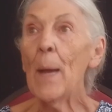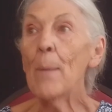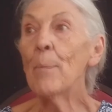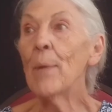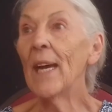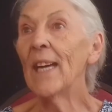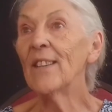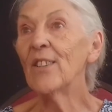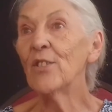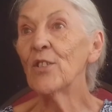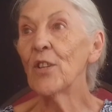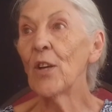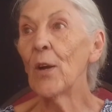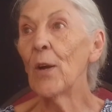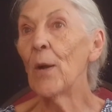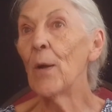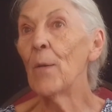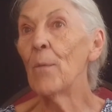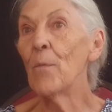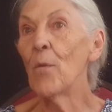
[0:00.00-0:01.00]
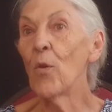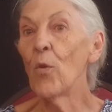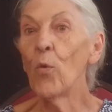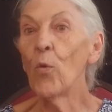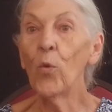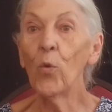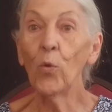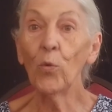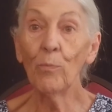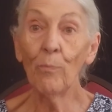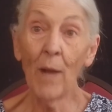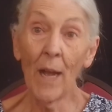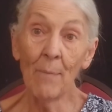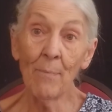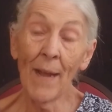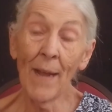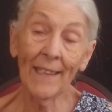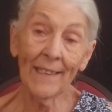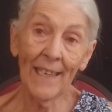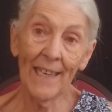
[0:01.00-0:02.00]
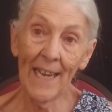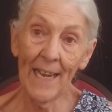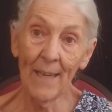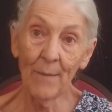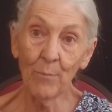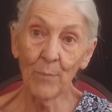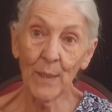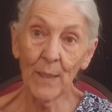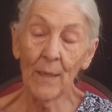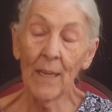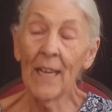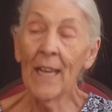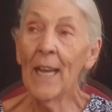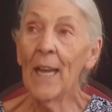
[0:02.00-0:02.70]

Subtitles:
but or my claims.